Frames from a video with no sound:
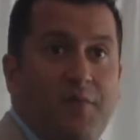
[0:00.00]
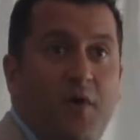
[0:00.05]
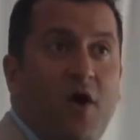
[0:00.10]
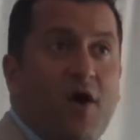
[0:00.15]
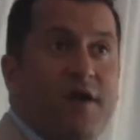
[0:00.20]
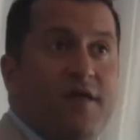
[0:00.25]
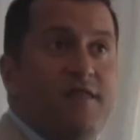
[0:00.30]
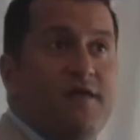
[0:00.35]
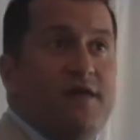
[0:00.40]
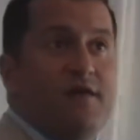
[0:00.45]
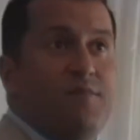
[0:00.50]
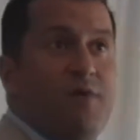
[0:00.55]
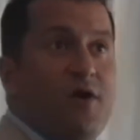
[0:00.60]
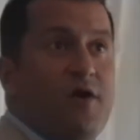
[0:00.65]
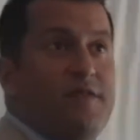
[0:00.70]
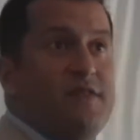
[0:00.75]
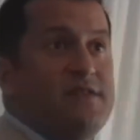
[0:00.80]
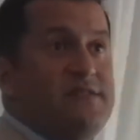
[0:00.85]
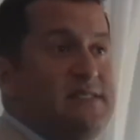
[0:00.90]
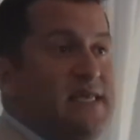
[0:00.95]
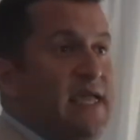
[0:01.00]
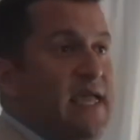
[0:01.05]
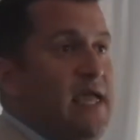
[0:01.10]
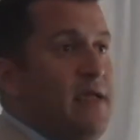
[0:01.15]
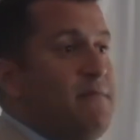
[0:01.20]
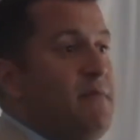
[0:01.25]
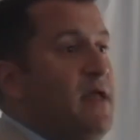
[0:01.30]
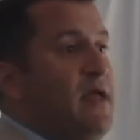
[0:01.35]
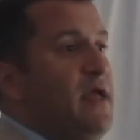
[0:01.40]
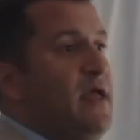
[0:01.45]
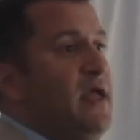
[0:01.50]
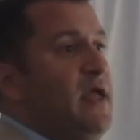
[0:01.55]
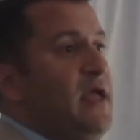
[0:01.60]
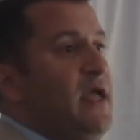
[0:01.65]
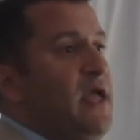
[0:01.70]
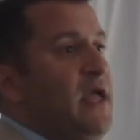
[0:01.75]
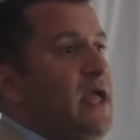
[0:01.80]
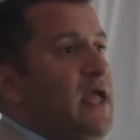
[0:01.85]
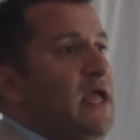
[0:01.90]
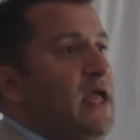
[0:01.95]
part of the team.
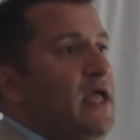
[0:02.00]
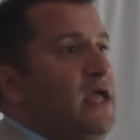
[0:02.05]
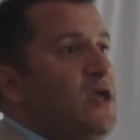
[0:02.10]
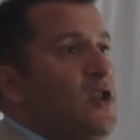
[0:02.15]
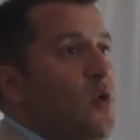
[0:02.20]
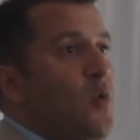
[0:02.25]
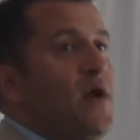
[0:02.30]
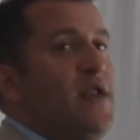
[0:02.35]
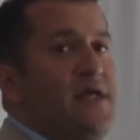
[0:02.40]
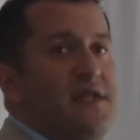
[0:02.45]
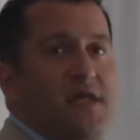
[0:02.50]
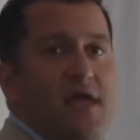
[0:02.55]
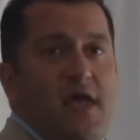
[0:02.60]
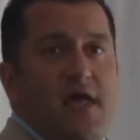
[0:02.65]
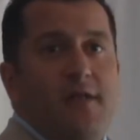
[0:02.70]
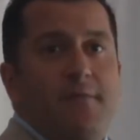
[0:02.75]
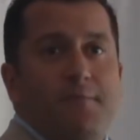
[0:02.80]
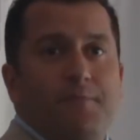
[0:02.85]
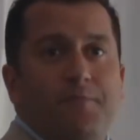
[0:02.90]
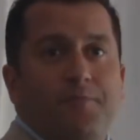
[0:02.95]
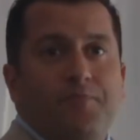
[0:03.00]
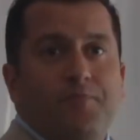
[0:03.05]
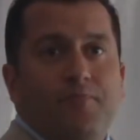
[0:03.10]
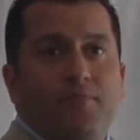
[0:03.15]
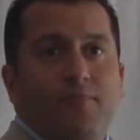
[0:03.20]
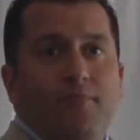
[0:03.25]
You know what he did?